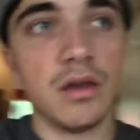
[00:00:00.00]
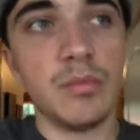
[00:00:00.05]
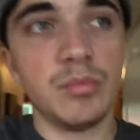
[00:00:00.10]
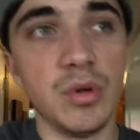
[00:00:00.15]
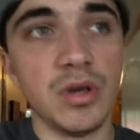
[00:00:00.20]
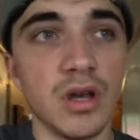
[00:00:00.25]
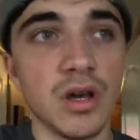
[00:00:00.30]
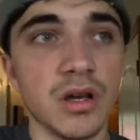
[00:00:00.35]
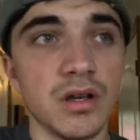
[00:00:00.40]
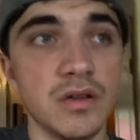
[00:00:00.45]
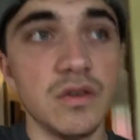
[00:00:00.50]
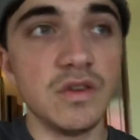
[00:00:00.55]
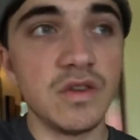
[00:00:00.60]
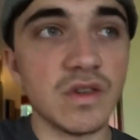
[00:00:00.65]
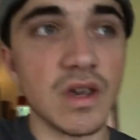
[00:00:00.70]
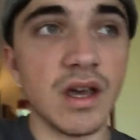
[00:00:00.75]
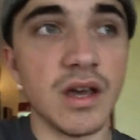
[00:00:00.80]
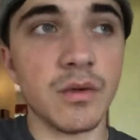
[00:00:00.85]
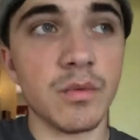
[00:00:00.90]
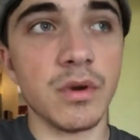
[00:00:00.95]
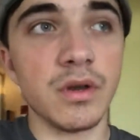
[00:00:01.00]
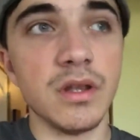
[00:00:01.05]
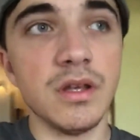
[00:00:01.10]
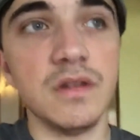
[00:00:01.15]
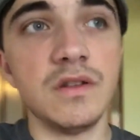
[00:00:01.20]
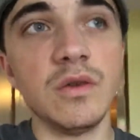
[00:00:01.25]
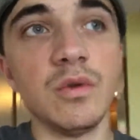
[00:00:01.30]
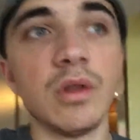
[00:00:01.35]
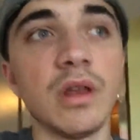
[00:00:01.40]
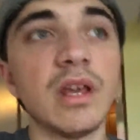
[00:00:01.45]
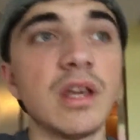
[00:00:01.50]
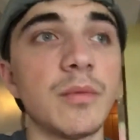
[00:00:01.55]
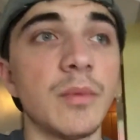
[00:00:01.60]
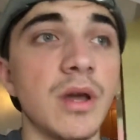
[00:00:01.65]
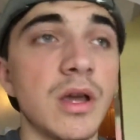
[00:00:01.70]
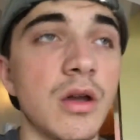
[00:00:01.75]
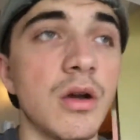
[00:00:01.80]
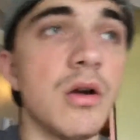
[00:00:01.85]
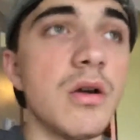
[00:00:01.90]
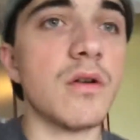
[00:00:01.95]
because I really do like
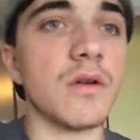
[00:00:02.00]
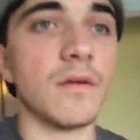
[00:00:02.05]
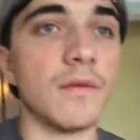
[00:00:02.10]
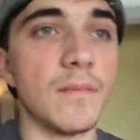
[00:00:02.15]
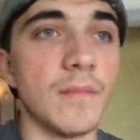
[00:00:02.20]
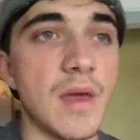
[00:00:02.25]
my car,